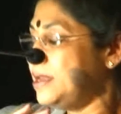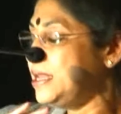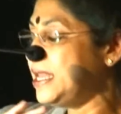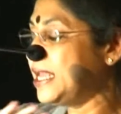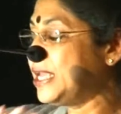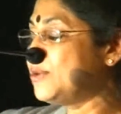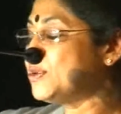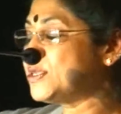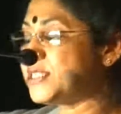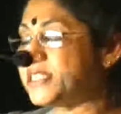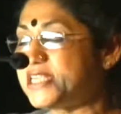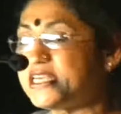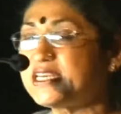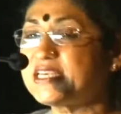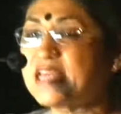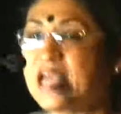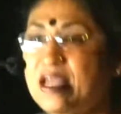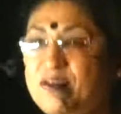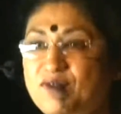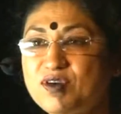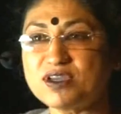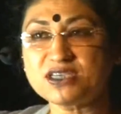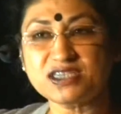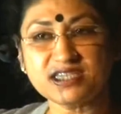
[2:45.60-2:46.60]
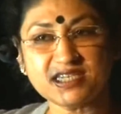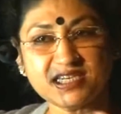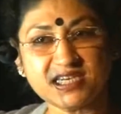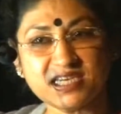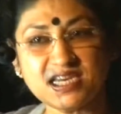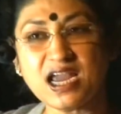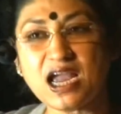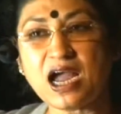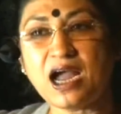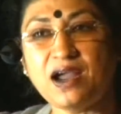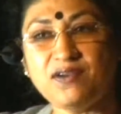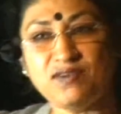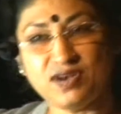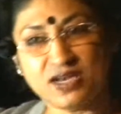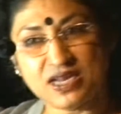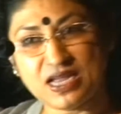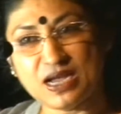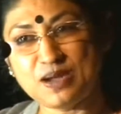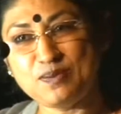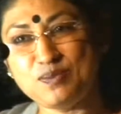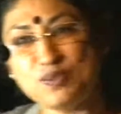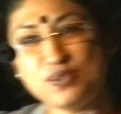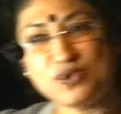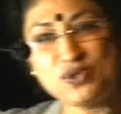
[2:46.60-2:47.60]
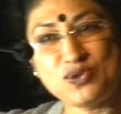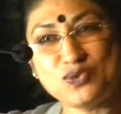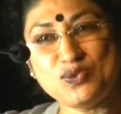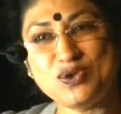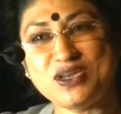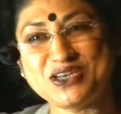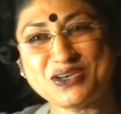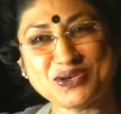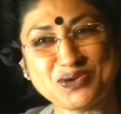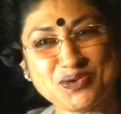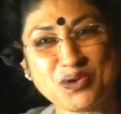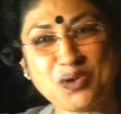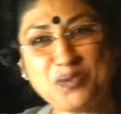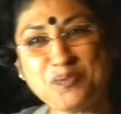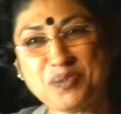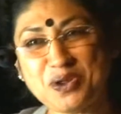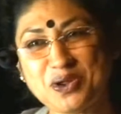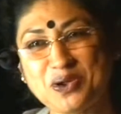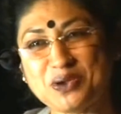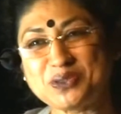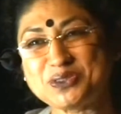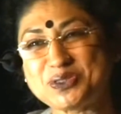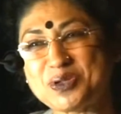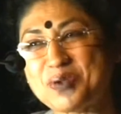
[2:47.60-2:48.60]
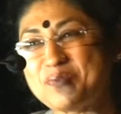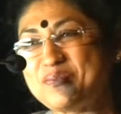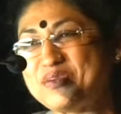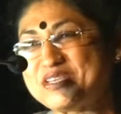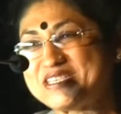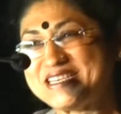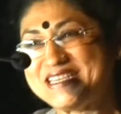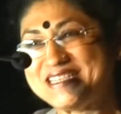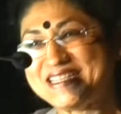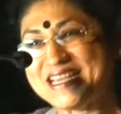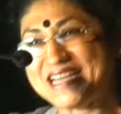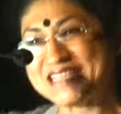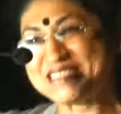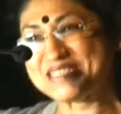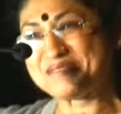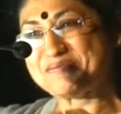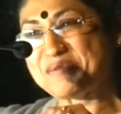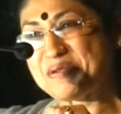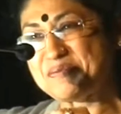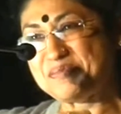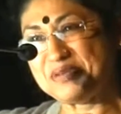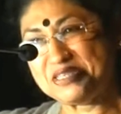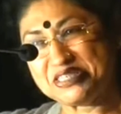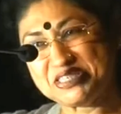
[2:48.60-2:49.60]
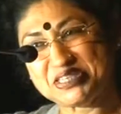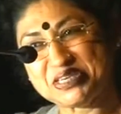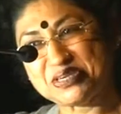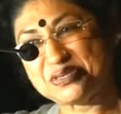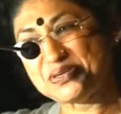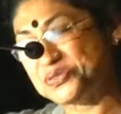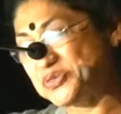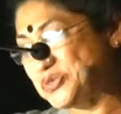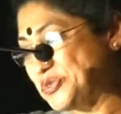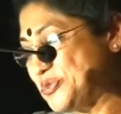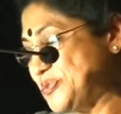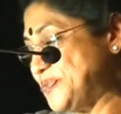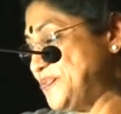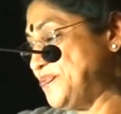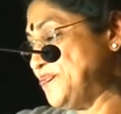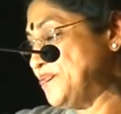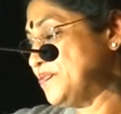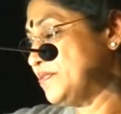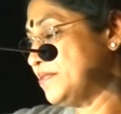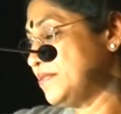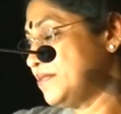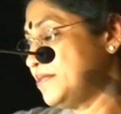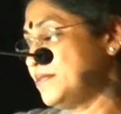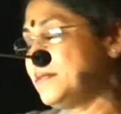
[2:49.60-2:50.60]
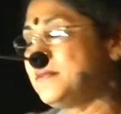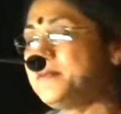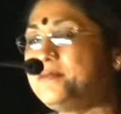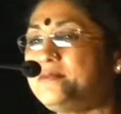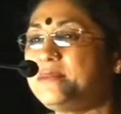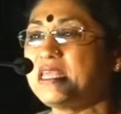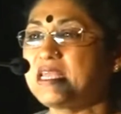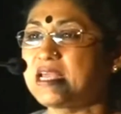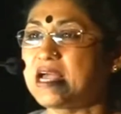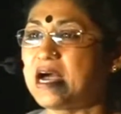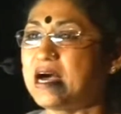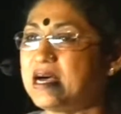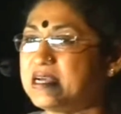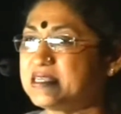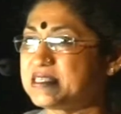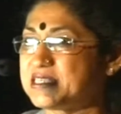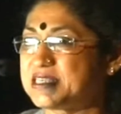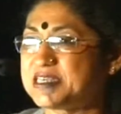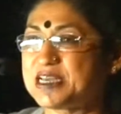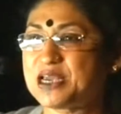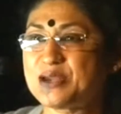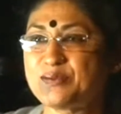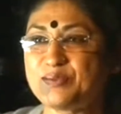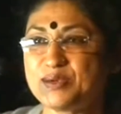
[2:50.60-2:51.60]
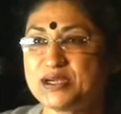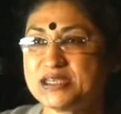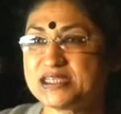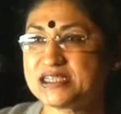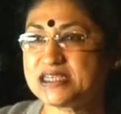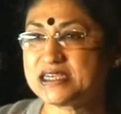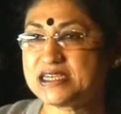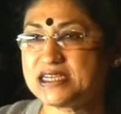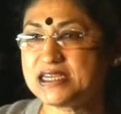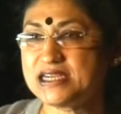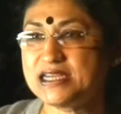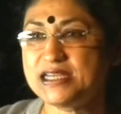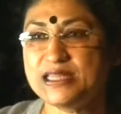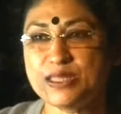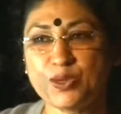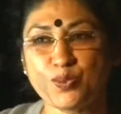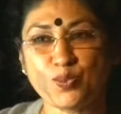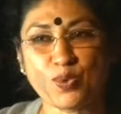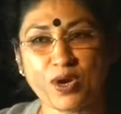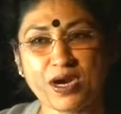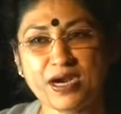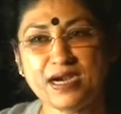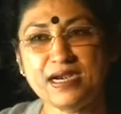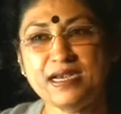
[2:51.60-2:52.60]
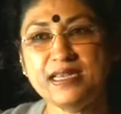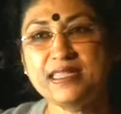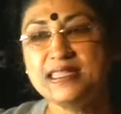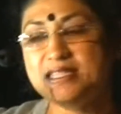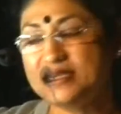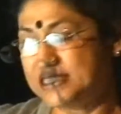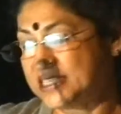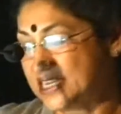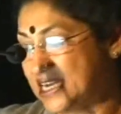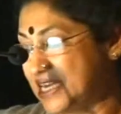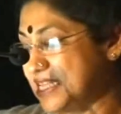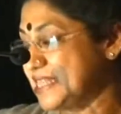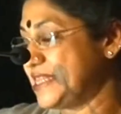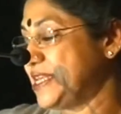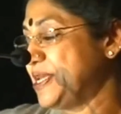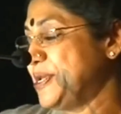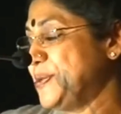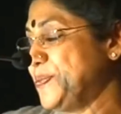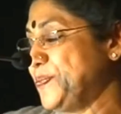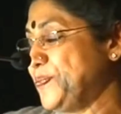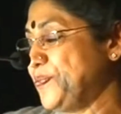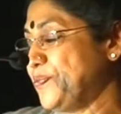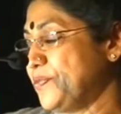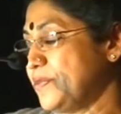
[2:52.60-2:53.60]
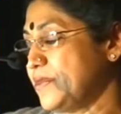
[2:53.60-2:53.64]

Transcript: Linguistic diversity, I will come to later on because obviously that's my basic issue. The caste diversity, the Varn, the Jati.